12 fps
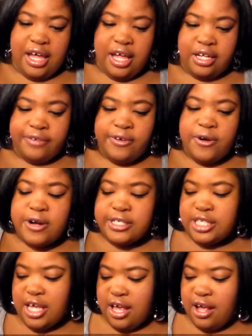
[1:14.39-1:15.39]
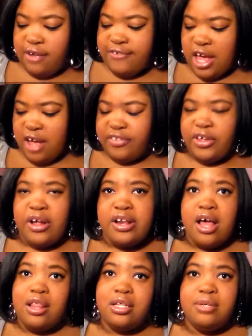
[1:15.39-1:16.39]
Of course, e.l.f. have their
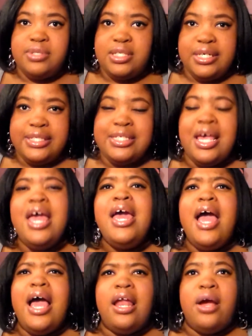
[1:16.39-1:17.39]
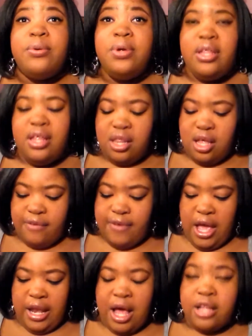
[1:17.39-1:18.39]
dollar lipsticks. And I really love
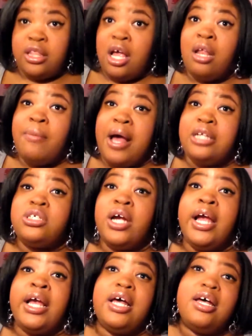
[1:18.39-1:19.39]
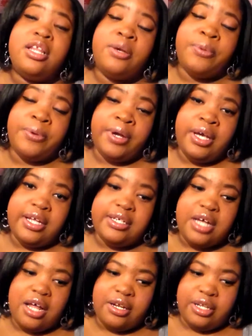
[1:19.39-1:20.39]
it. And I thought about trying other
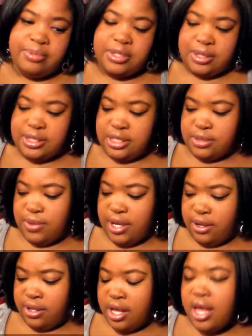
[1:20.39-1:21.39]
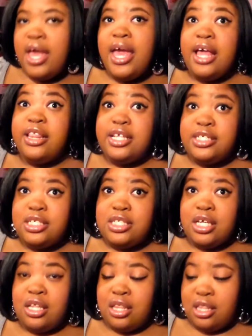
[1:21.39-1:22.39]
brand dollar lipsticks as well. And this is
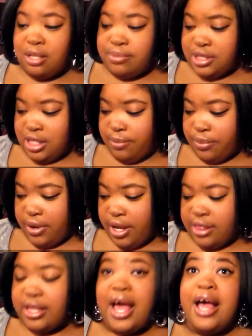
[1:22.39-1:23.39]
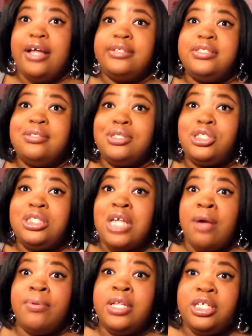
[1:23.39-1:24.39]
the lipstick brand that I
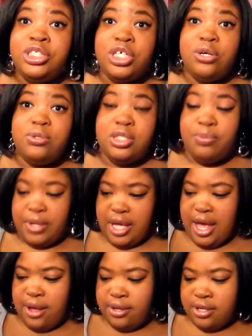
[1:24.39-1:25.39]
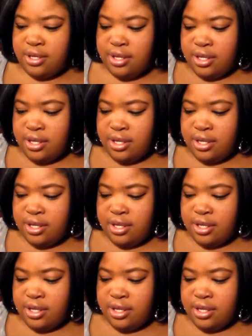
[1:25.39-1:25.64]
definitely chose to pick out.